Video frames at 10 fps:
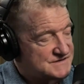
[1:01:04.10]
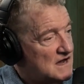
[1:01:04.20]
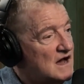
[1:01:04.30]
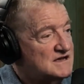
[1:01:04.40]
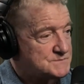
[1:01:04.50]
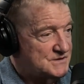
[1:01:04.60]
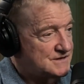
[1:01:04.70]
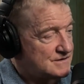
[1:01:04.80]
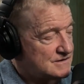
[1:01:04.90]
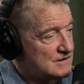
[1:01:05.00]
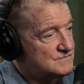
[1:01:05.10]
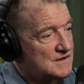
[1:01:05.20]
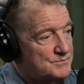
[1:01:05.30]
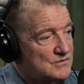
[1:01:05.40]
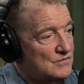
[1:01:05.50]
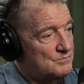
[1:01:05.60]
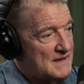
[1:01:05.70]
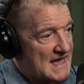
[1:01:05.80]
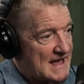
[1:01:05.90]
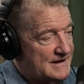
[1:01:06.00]
a husband, typical
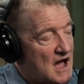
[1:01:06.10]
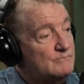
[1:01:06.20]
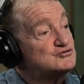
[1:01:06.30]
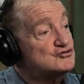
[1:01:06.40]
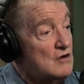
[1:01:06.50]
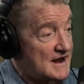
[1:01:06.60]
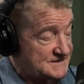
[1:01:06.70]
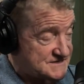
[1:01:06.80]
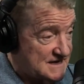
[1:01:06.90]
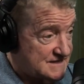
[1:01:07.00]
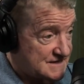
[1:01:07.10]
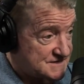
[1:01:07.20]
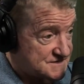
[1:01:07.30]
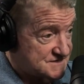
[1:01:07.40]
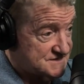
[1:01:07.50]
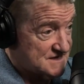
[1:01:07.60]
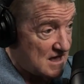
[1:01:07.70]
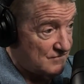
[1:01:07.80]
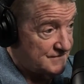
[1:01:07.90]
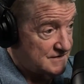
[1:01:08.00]
man, I'm trying to say things that
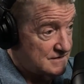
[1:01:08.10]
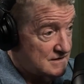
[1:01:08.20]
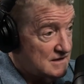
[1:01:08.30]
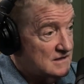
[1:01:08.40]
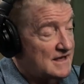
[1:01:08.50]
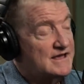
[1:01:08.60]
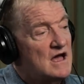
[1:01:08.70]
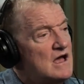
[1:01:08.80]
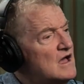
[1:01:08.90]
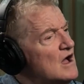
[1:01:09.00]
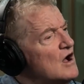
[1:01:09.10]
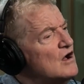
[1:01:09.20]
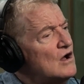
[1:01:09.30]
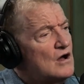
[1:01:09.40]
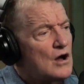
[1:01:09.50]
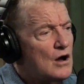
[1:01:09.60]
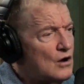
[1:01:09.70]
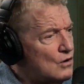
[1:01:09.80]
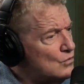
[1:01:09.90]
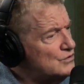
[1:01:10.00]
solve it. Like,
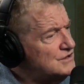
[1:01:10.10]
oh,